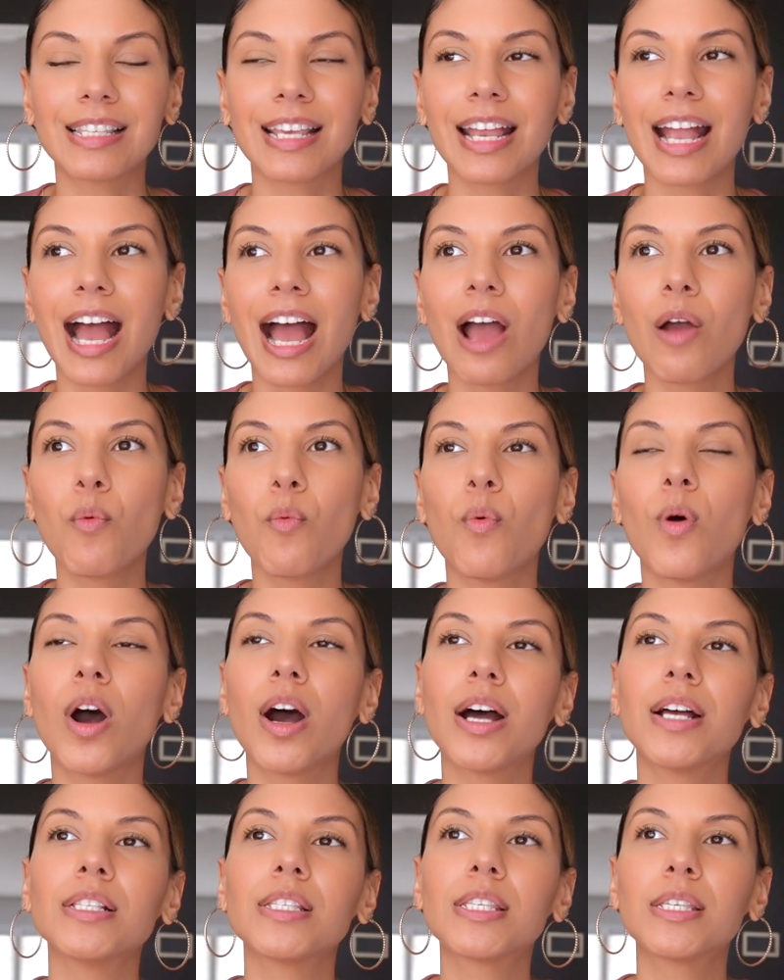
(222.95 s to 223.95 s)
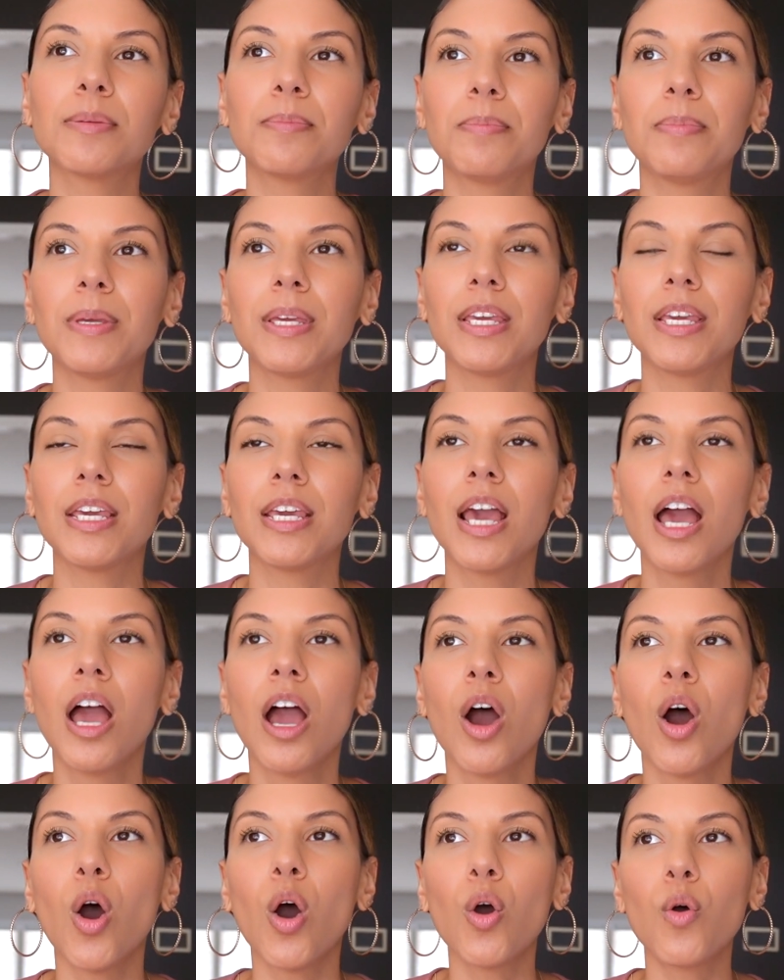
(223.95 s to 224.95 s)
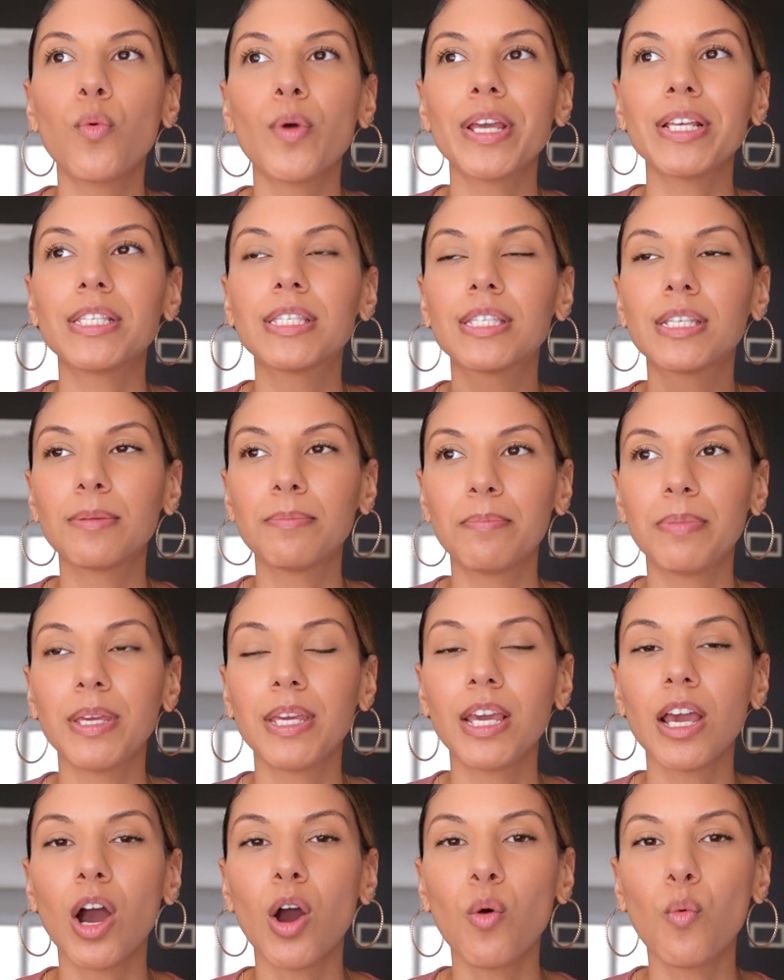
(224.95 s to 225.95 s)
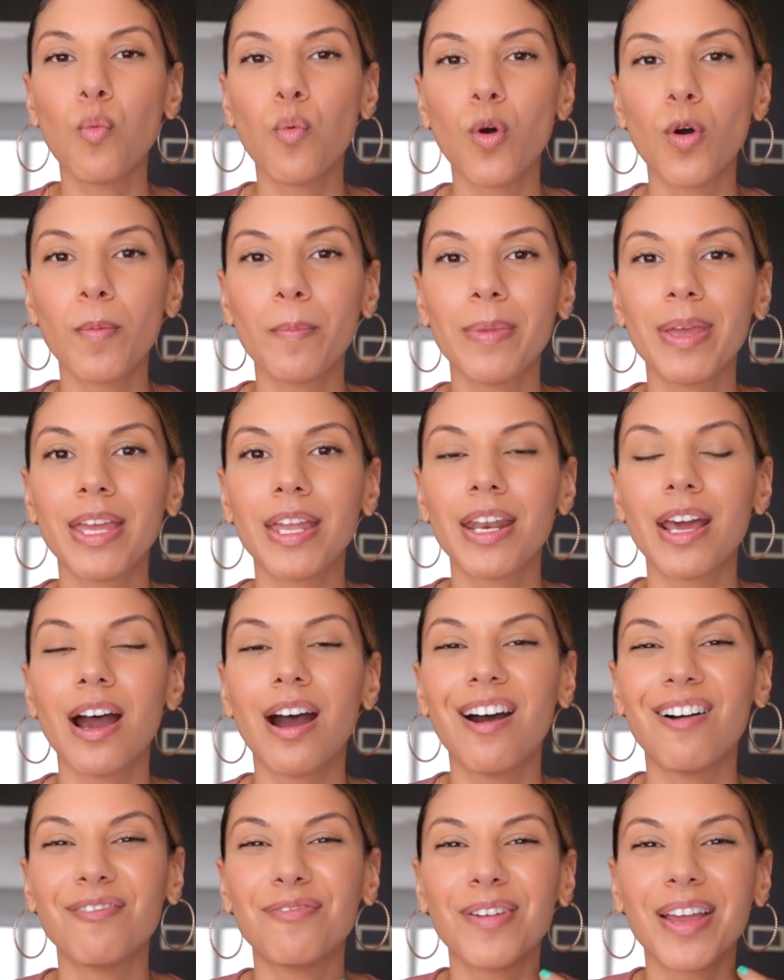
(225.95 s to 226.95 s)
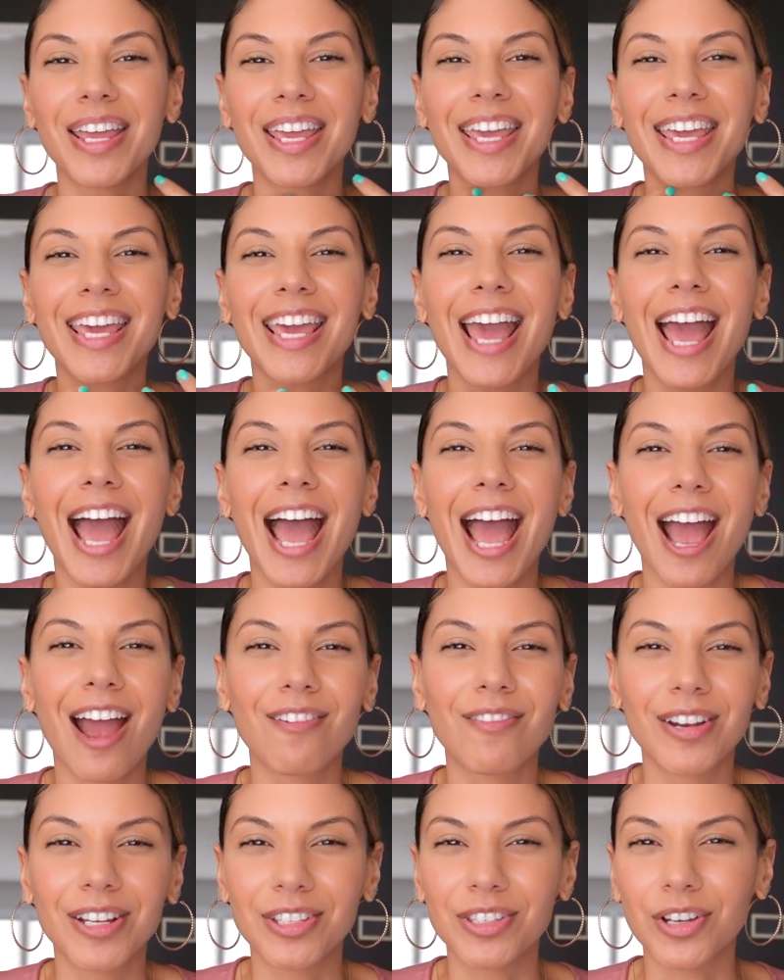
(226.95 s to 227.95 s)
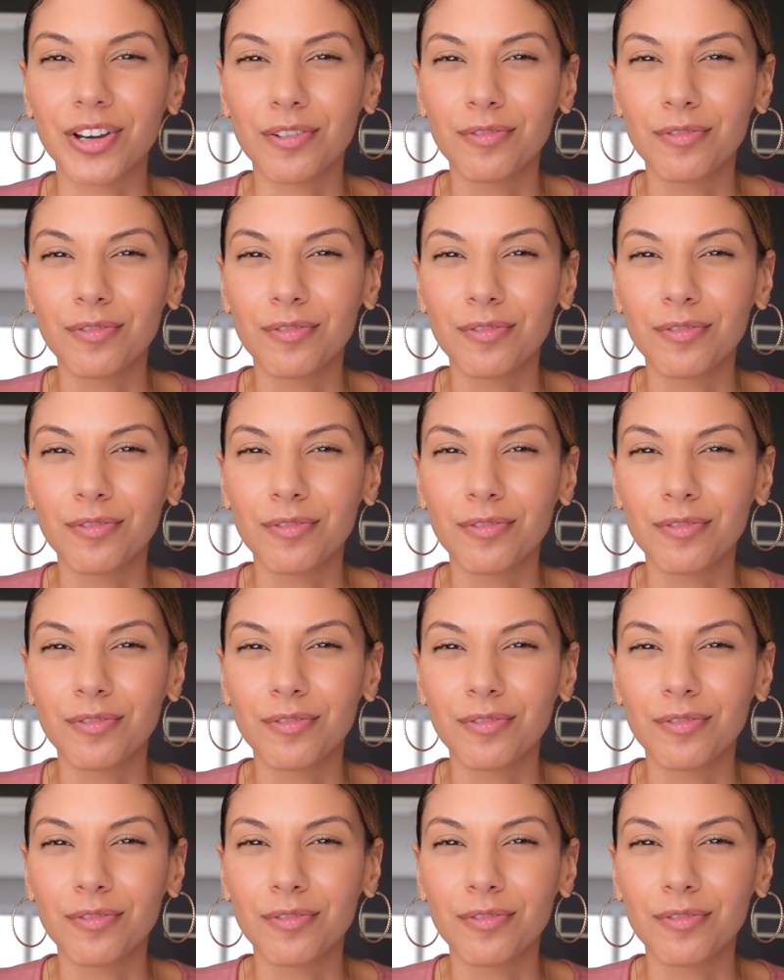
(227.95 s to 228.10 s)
Like I want to be always to be a woman of character,